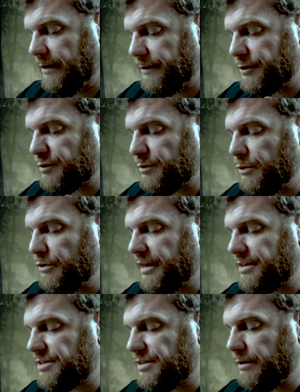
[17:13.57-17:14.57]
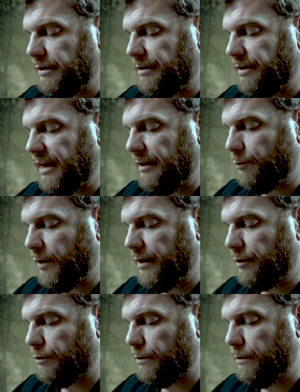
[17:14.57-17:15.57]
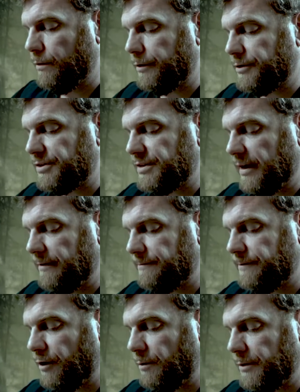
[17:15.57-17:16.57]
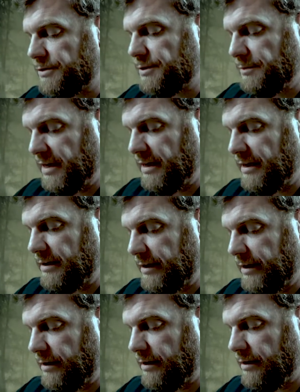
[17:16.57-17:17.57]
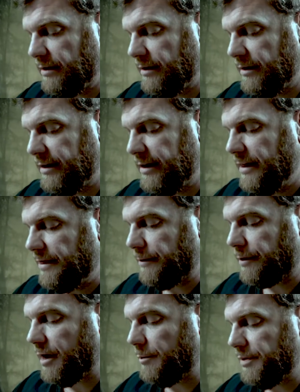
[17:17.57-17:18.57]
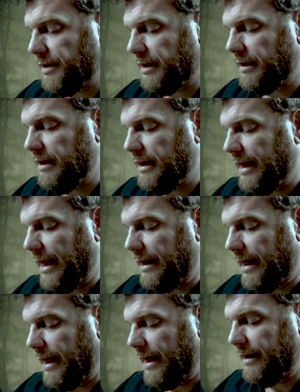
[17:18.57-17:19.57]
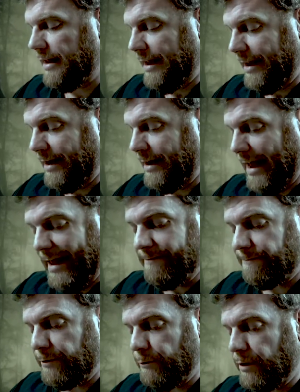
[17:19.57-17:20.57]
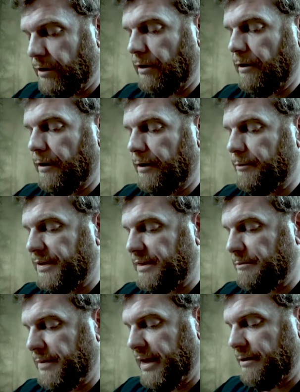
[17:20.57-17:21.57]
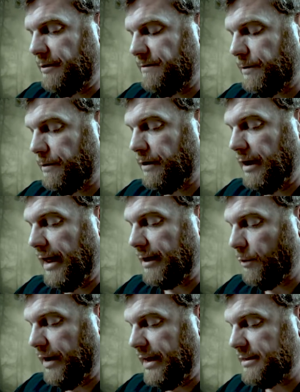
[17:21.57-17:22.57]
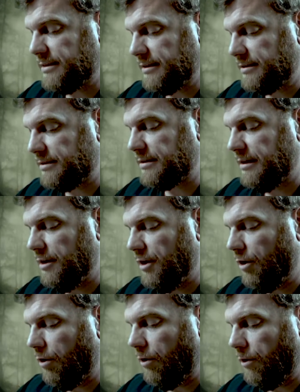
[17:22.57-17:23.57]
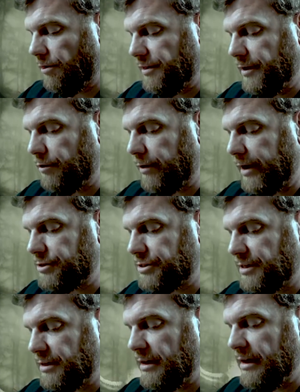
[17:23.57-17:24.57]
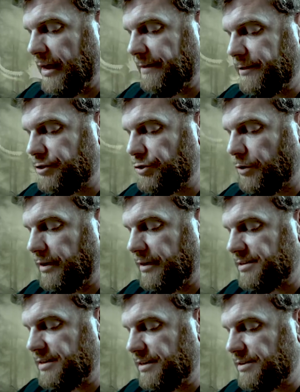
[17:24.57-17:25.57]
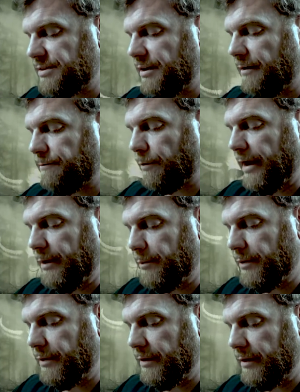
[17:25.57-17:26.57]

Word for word: The smooth exterior gave way to cruder stuff almost immediately. Their coupling had had, in every regard but the manner of her acquiescence, all the aggression and the joylessness of rape.